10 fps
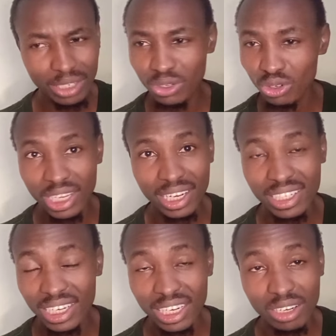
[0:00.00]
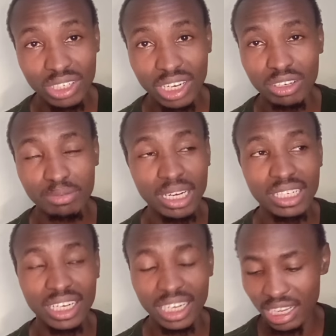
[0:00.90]
don't know. The results are not out, but
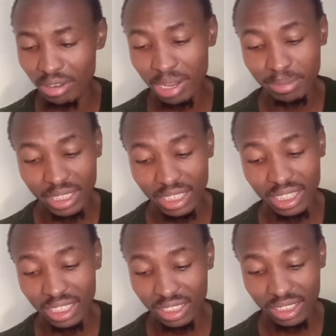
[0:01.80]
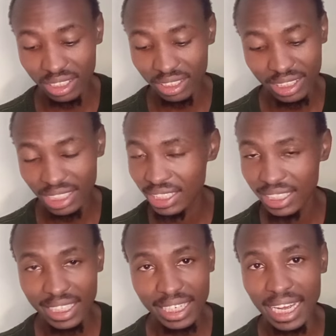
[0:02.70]
the way I'm seeing things,
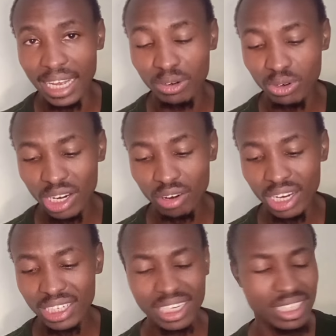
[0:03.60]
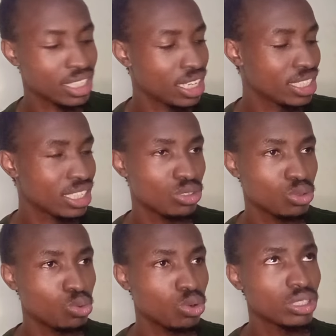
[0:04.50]
I don't know. Now let us listen to
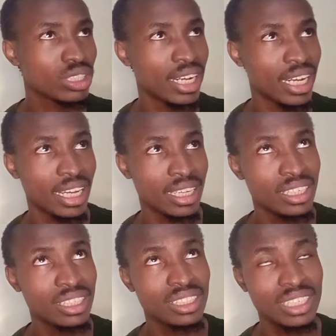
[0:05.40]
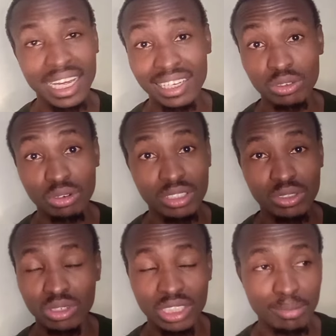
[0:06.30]
what these guys always
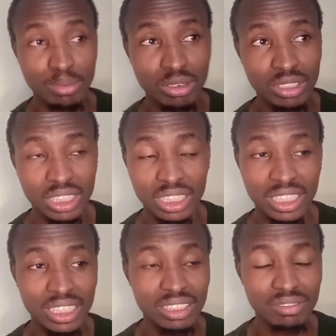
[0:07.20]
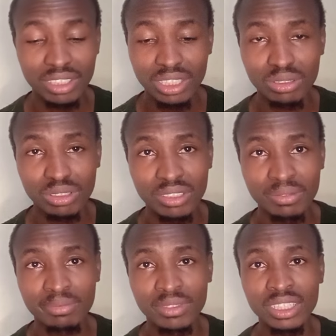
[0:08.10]
talked about in these videos.
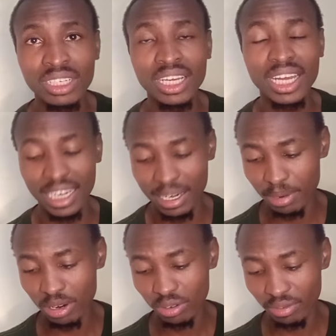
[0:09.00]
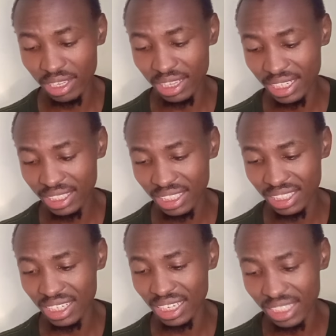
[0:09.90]
And among of the things is
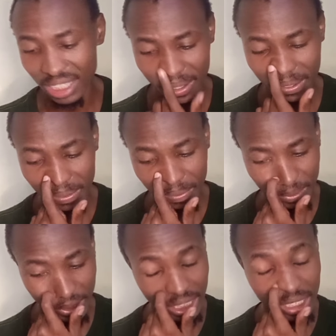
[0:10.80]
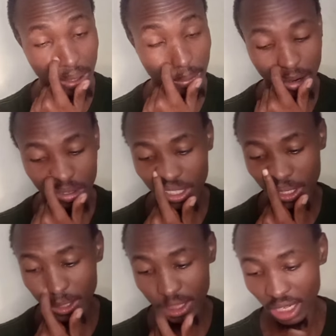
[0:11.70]
that is about
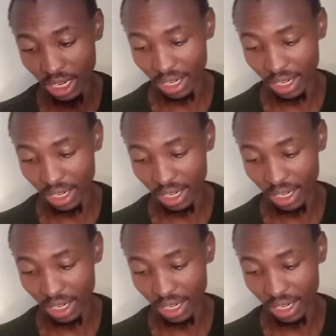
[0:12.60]
these